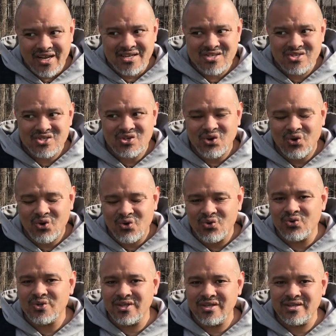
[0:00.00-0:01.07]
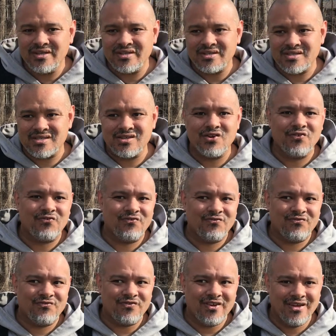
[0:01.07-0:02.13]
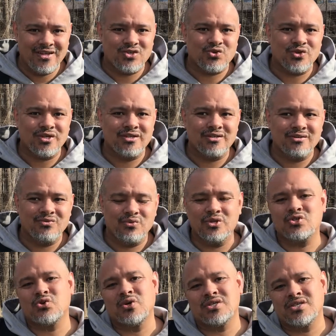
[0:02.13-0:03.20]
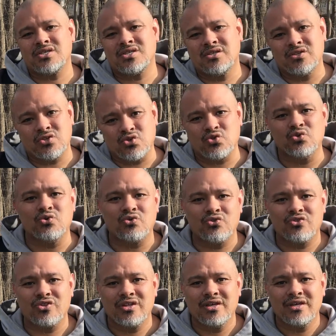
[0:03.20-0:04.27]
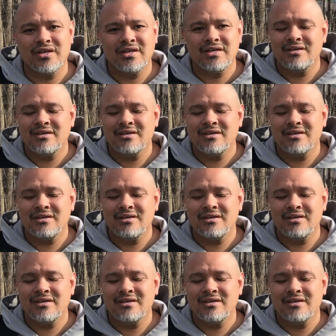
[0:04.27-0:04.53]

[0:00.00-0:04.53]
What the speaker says: whereas holy self-hatred rejoices in the truth.